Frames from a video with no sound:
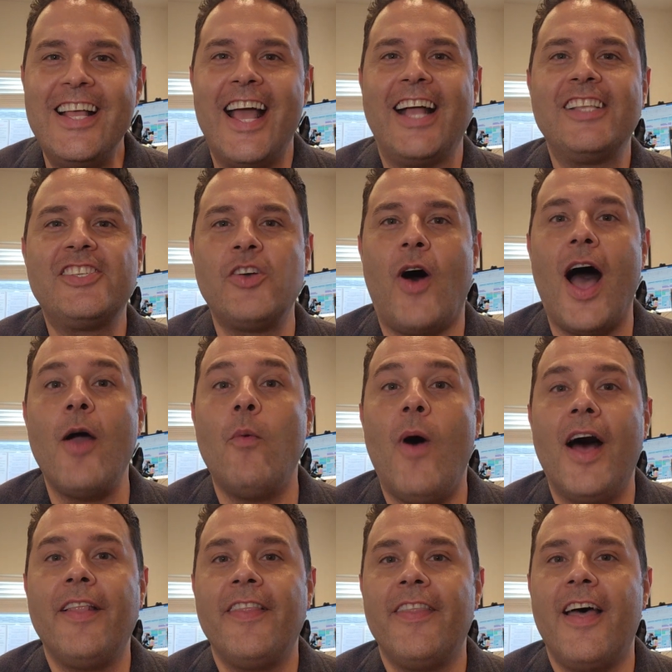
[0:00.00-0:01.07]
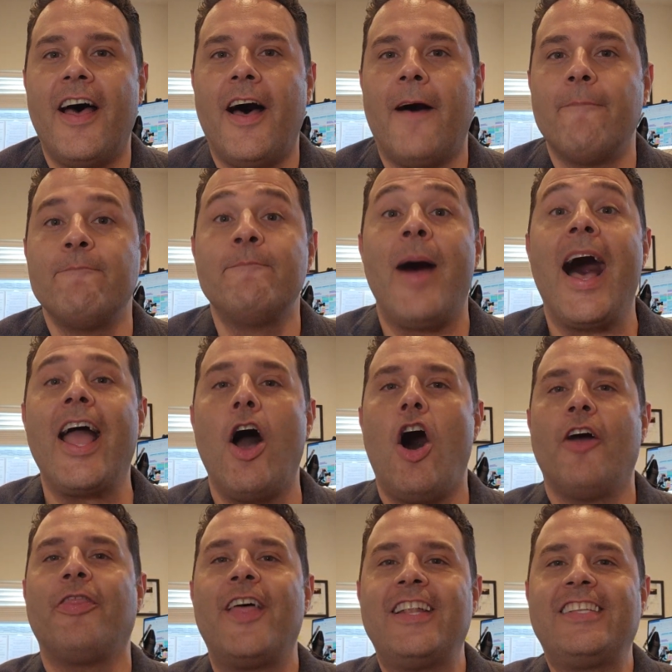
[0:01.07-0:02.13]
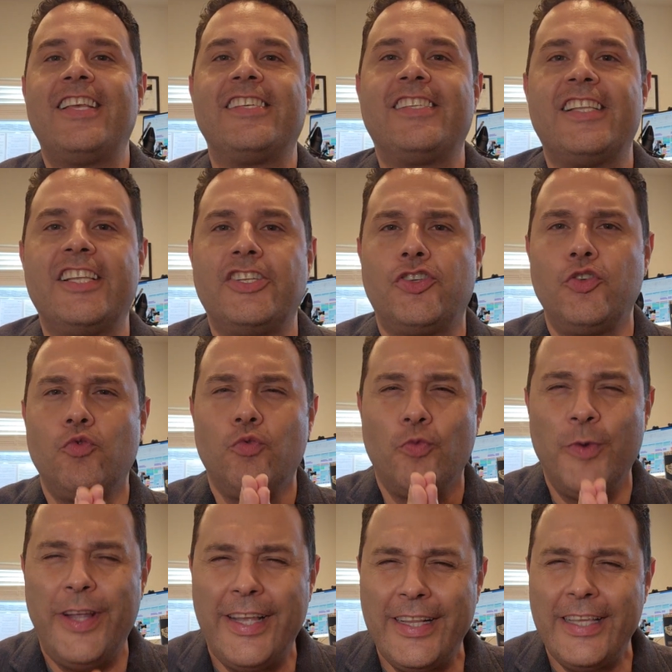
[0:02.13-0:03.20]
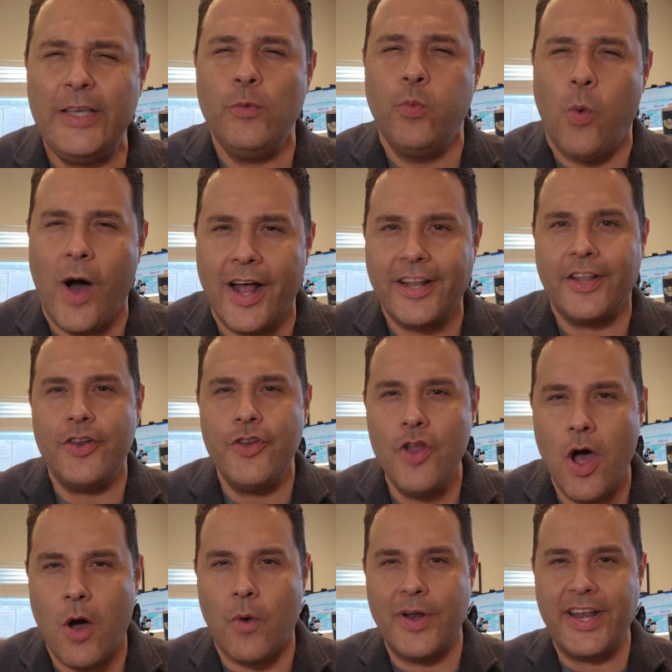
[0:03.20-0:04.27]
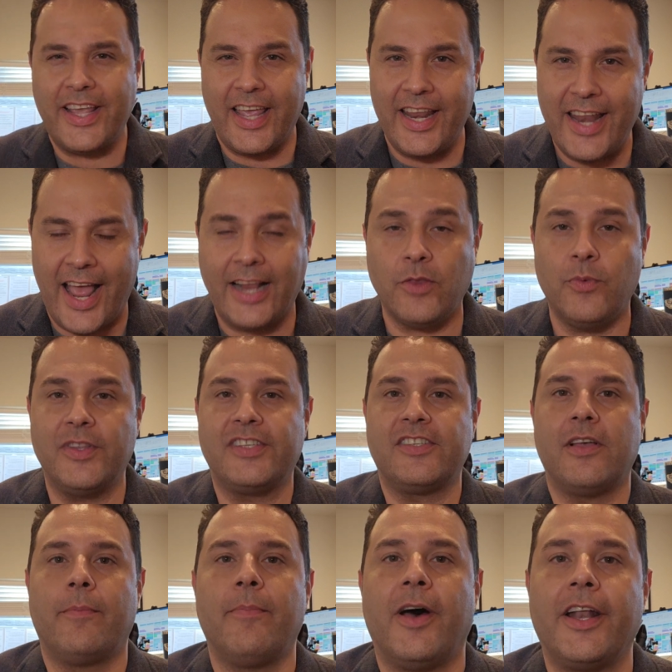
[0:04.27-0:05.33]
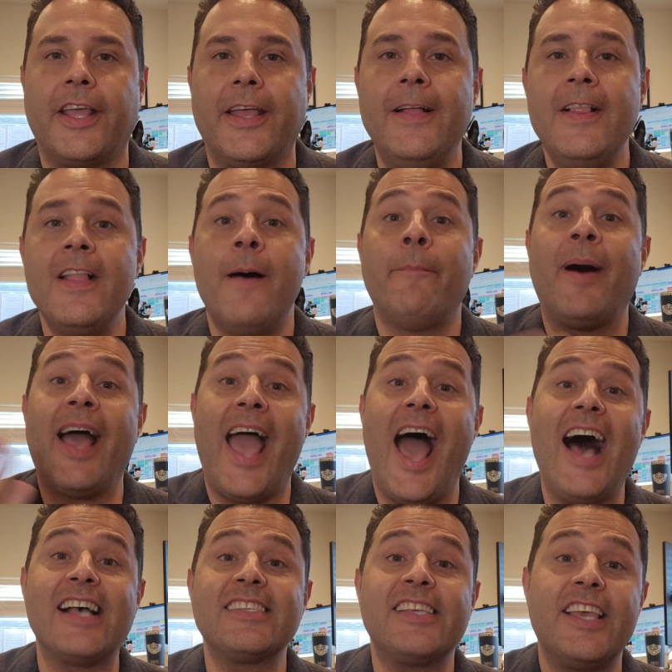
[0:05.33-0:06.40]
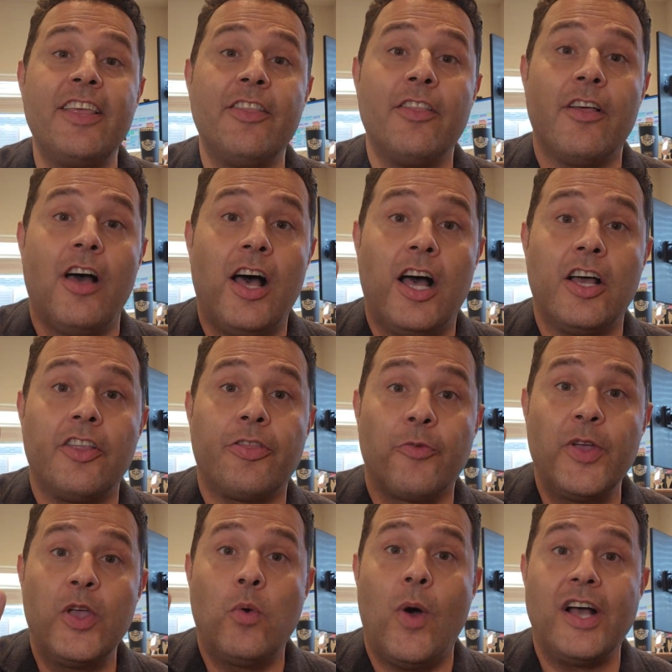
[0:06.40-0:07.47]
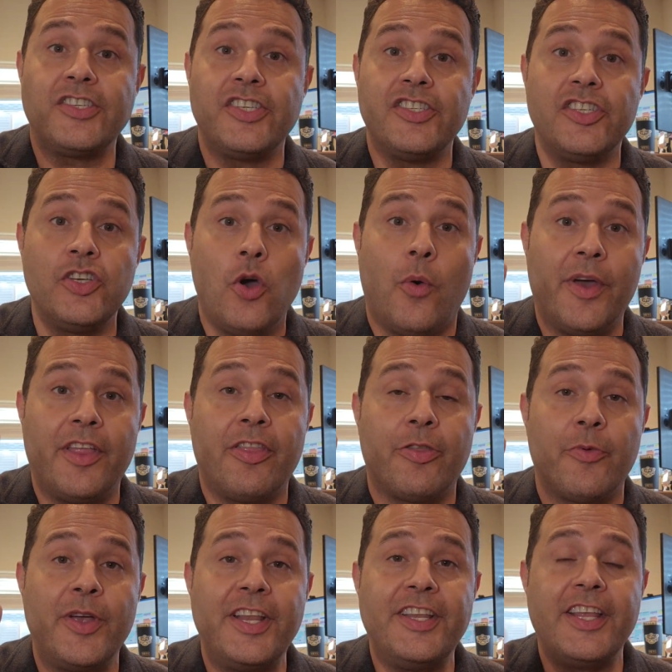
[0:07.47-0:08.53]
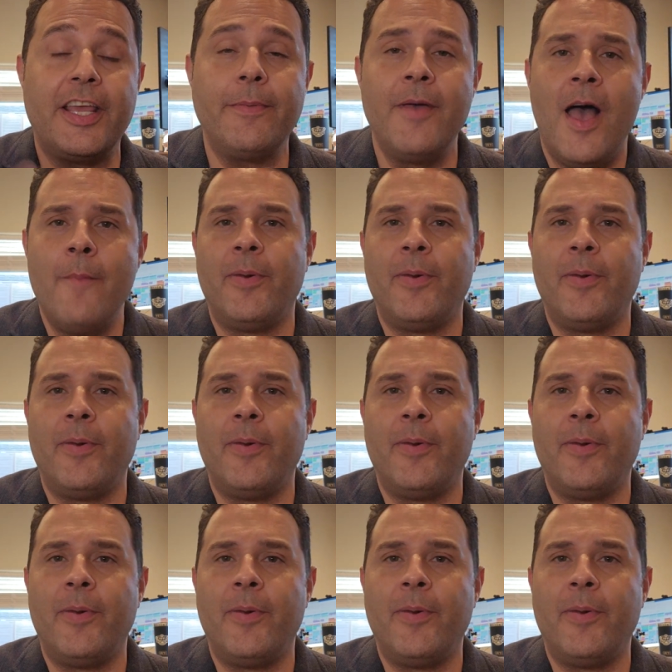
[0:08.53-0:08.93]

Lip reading: And so I want my authenticity to really want to know and to connect with somebody by asking 3 questions and going 3 deep.